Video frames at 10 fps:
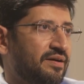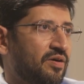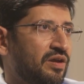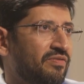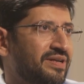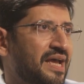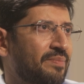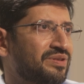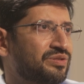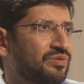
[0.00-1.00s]
always
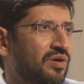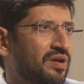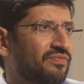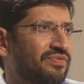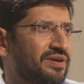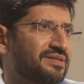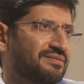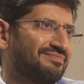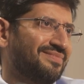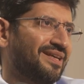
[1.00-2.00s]
happens to all of
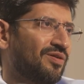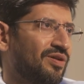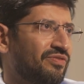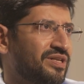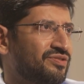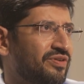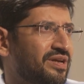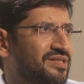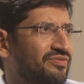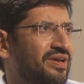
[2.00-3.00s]
us, there are always
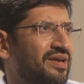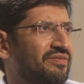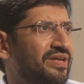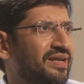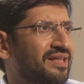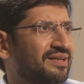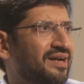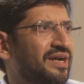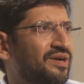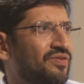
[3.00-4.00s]
ways where we can
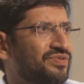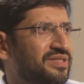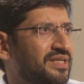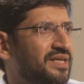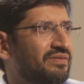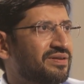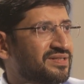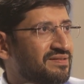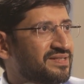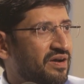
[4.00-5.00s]
kind of steer
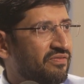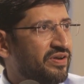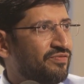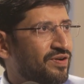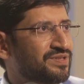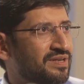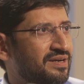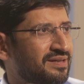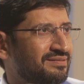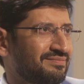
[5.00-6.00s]
ourselves away from
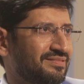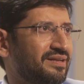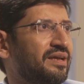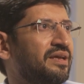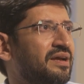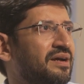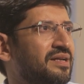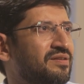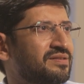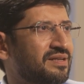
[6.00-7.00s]
certain
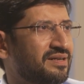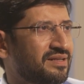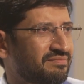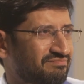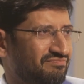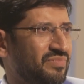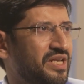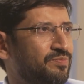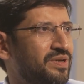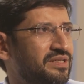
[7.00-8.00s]
areas or
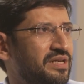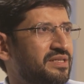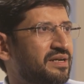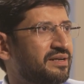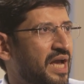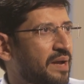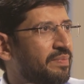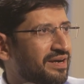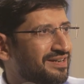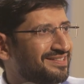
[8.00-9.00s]
especially certain
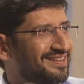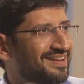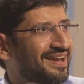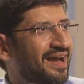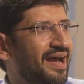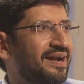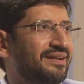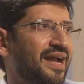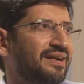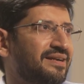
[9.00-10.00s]
habits,
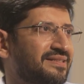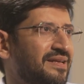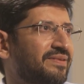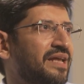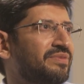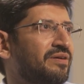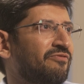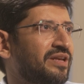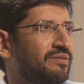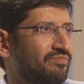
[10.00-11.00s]
and that itself can be a
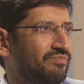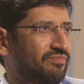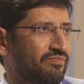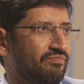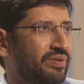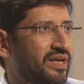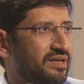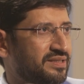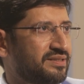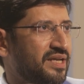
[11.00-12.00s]
very
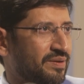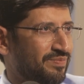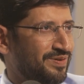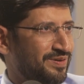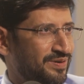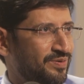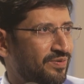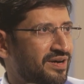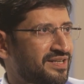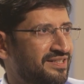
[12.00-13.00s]
big step
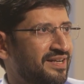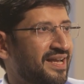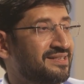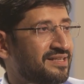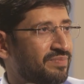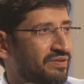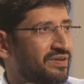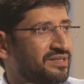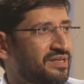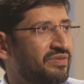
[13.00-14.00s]
towards the cancer
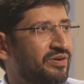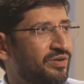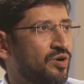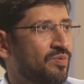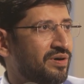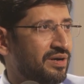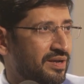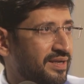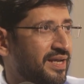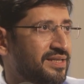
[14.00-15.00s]
prevention. When you talk about
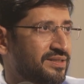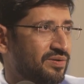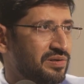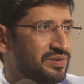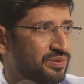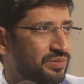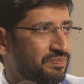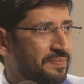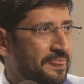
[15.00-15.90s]
lung cancer also,